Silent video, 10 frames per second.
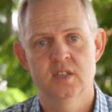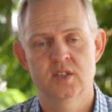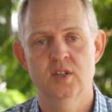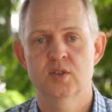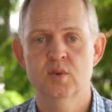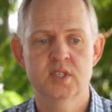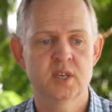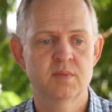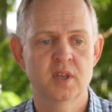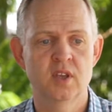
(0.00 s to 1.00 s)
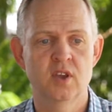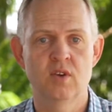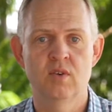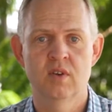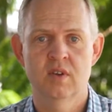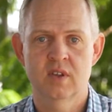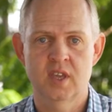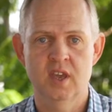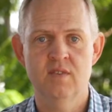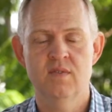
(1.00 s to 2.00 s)
So there's always something you
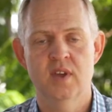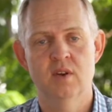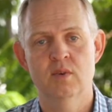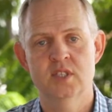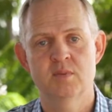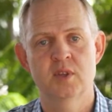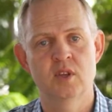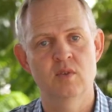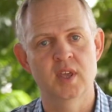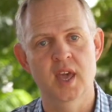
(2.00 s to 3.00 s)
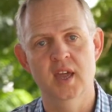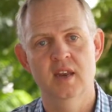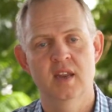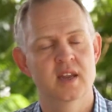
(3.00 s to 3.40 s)
give and always something you get.